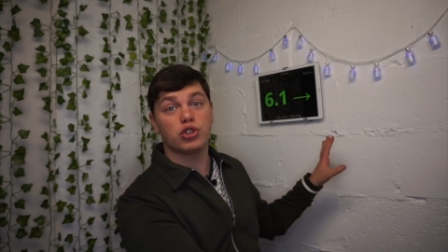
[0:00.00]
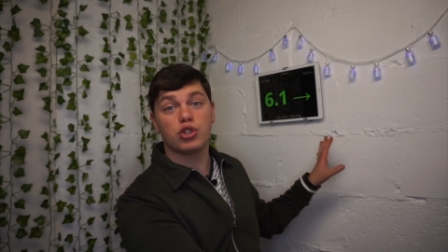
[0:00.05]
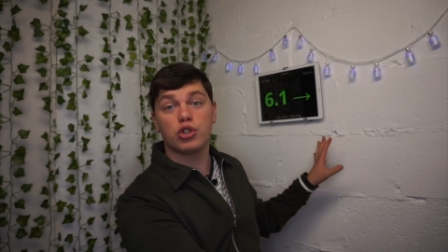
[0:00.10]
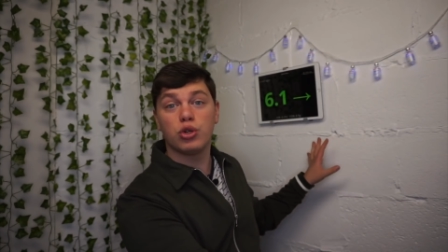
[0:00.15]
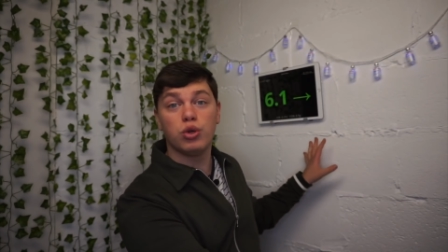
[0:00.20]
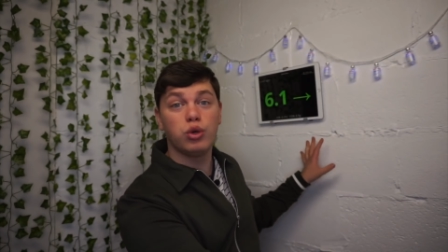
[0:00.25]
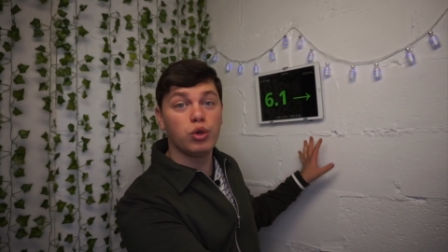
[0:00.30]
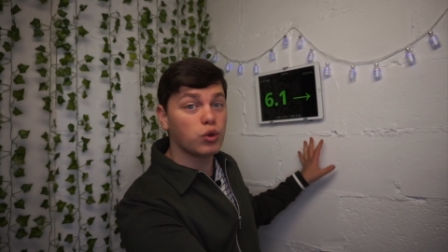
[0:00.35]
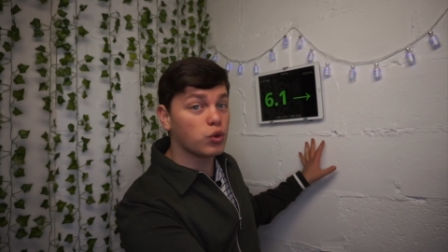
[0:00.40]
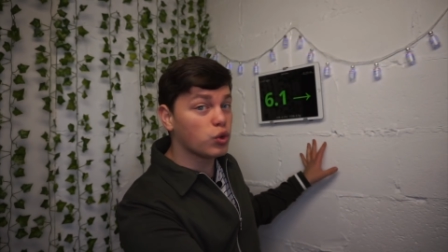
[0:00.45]

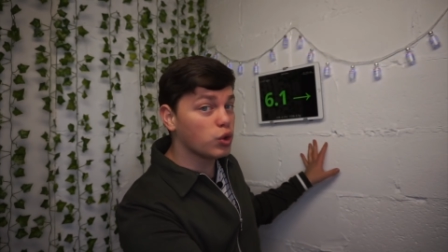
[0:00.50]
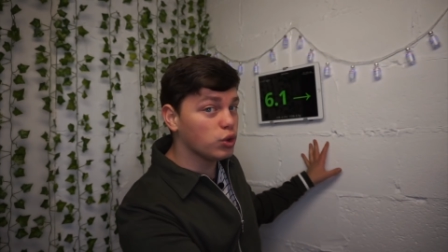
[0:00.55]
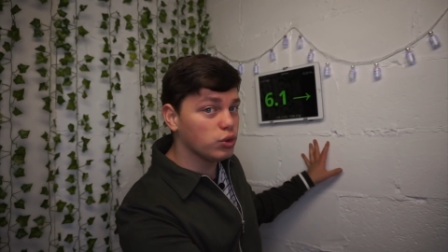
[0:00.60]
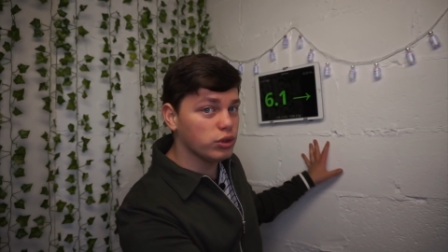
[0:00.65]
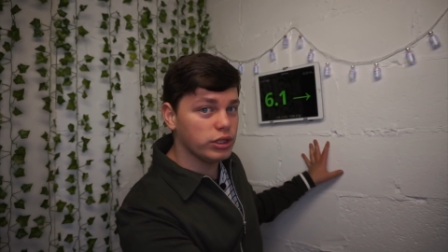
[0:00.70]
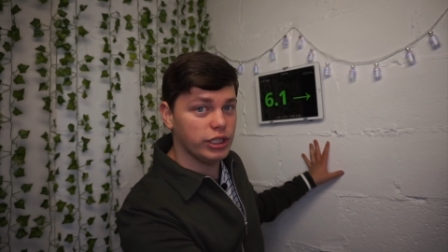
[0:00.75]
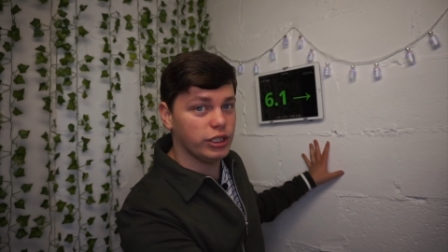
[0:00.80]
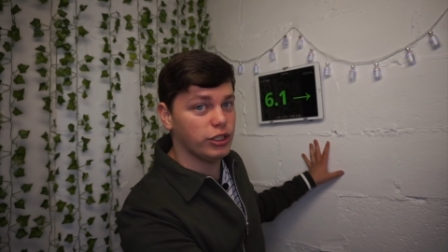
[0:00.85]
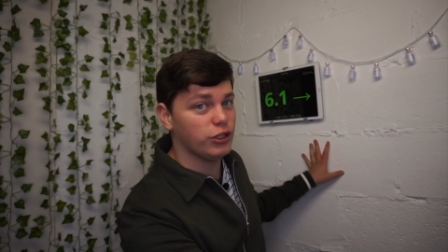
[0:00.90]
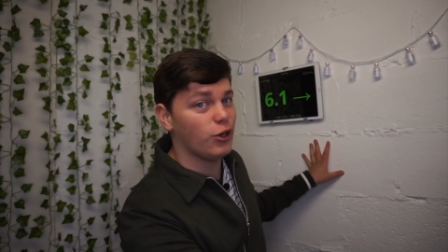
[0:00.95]

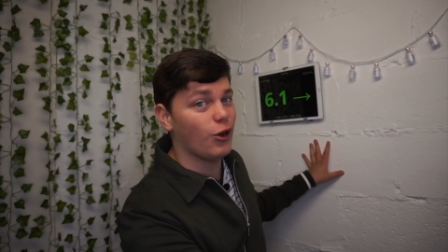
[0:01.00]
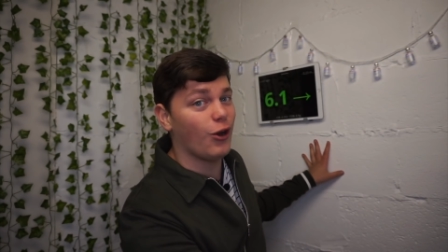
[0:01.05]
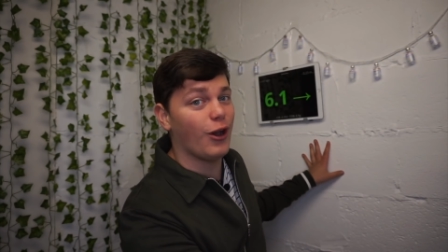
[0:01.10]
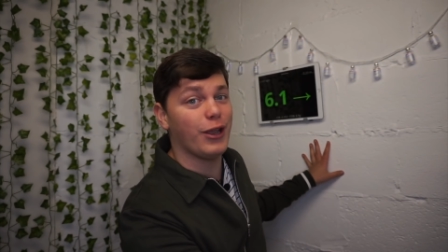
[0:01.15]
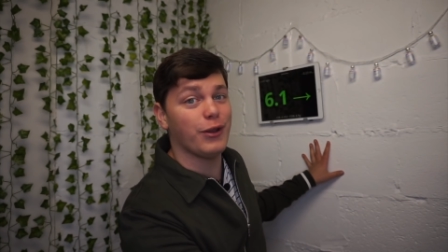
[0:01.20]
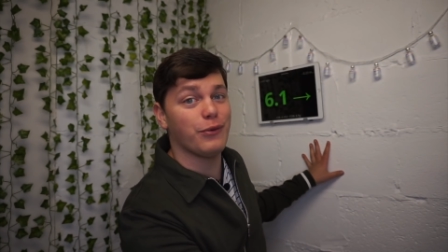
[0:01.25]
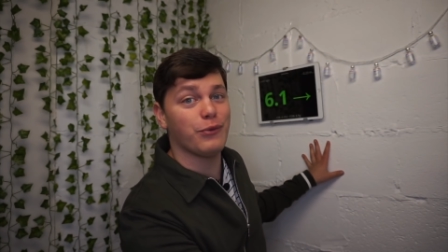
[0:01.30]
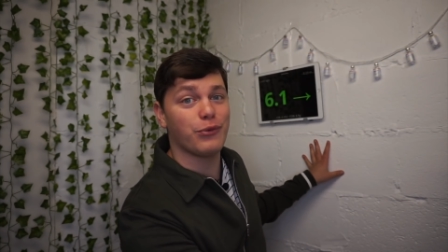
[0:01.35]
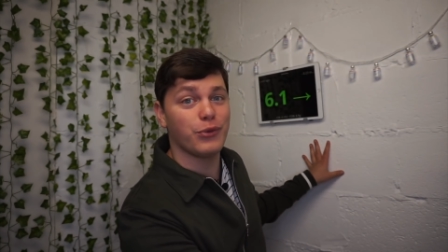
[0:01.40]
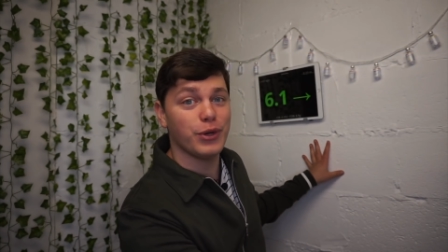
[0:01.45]
truly
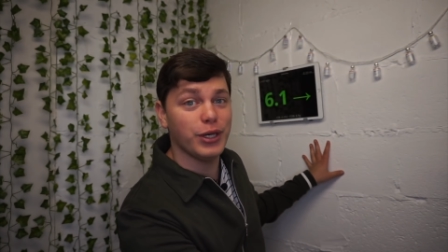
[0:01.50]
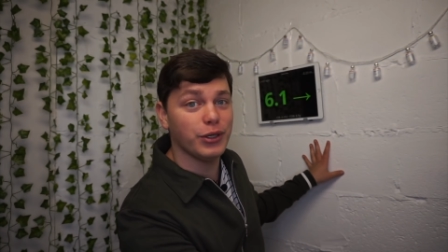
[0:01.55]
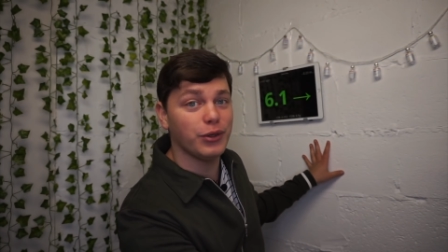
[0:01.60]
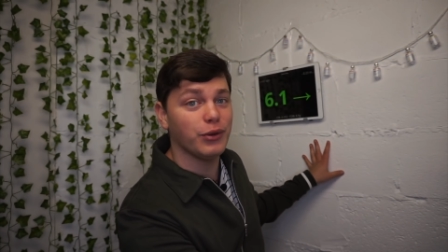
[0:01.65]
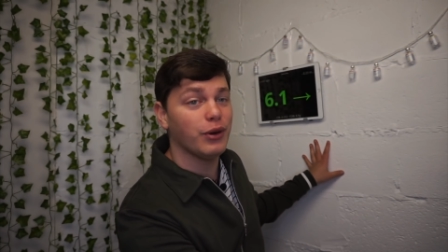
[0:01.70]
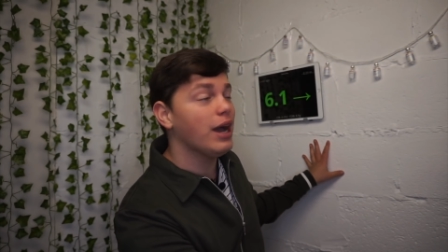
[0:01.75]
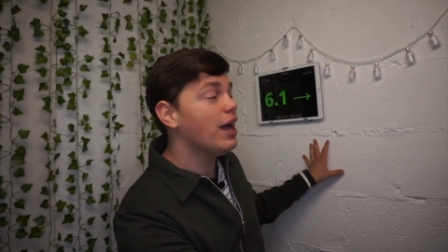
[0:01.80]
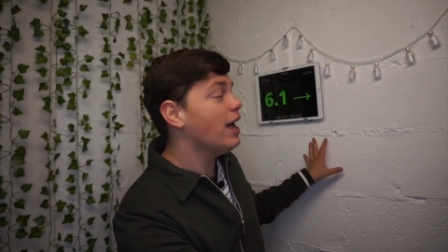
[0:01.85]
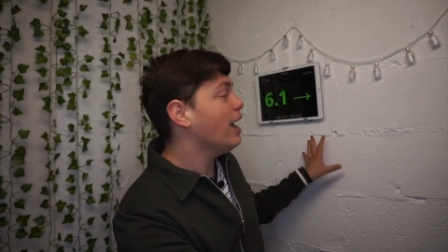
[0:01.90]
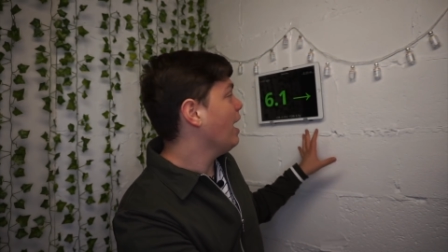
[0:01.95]
not a
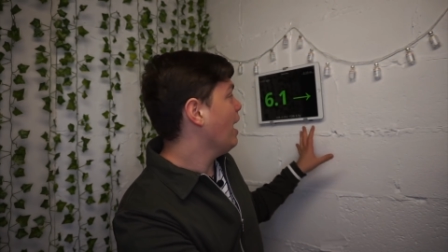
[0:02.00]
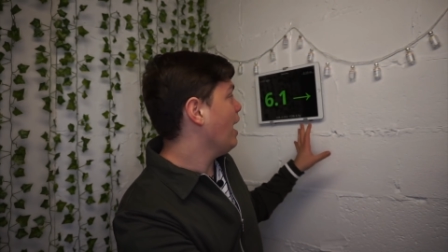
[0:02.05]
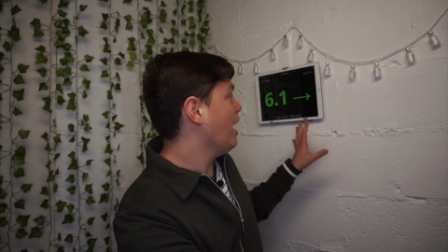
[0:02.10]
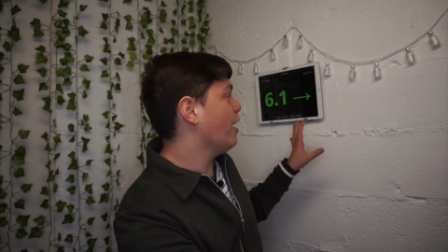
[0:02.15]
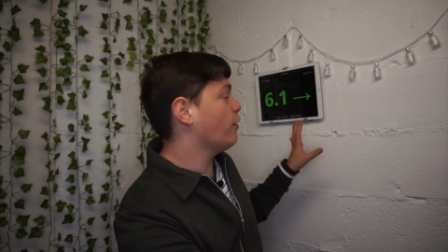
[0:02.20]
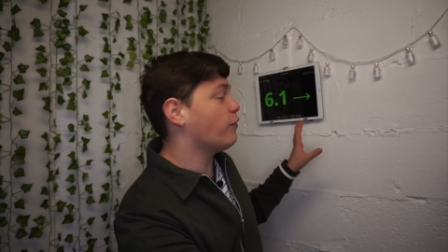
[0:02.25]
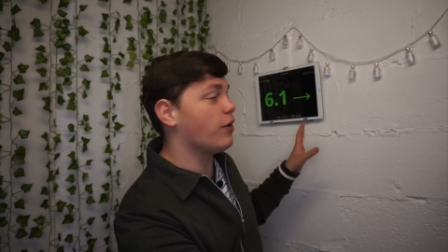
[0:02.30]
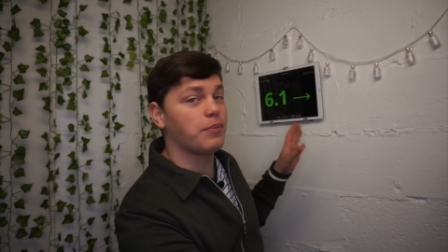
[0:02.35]
real uh,